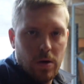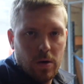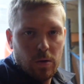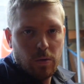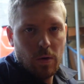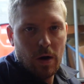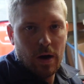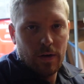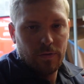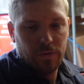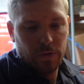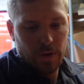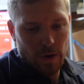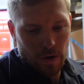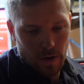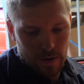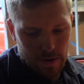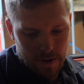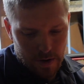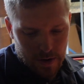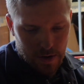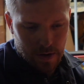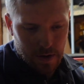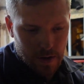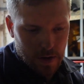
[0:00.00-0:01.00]
what I've
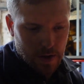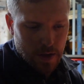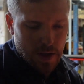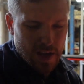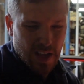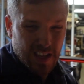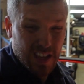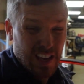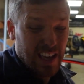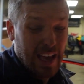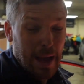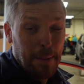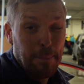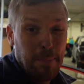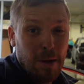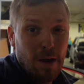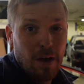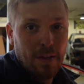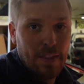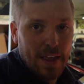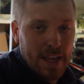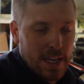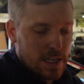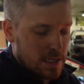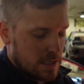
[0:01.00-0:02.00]
done, you can buy
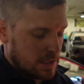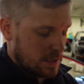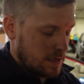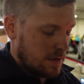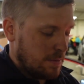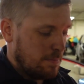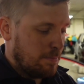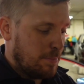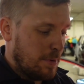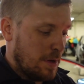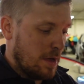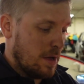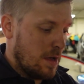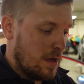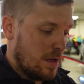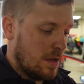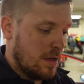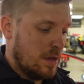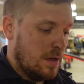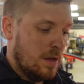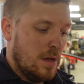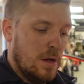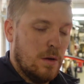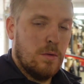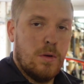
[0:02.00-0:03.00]
these,
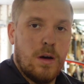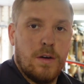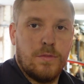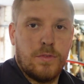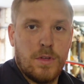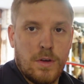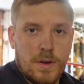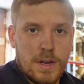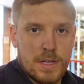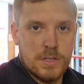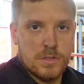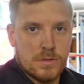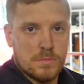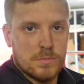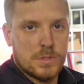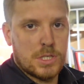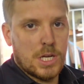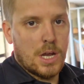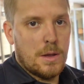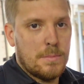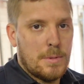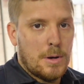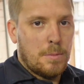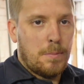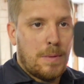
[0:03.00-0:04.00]
but what I've done is some
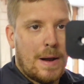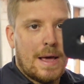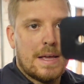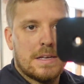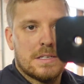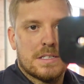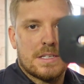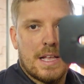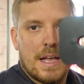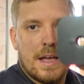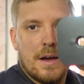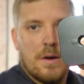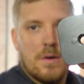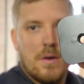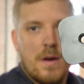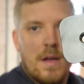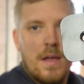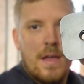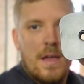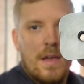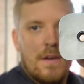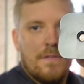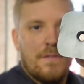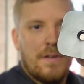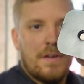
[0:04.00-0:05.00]
2mm plate steel,
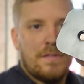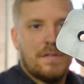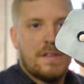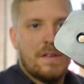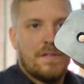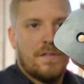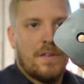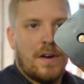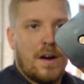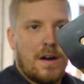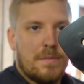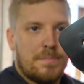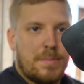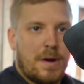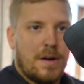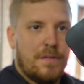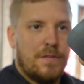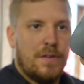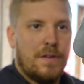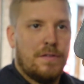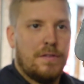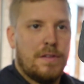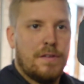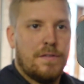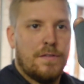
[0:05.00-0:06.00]
55 by
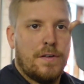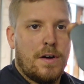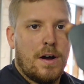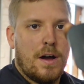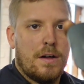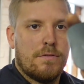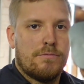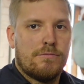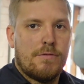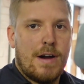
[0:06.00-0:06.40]
55,